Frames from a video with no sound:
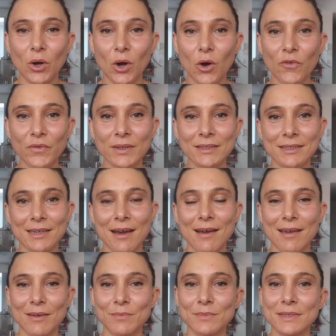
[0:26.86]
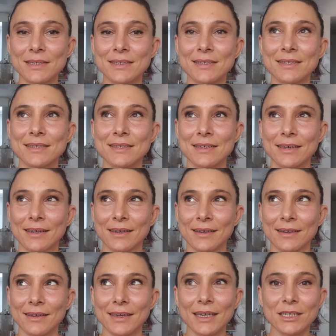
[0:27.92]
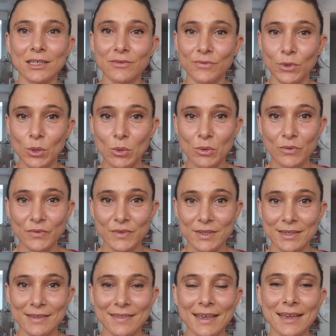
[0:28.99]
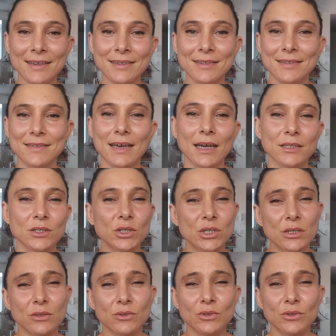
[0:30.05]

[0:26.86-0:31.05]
oftentimes it involves things that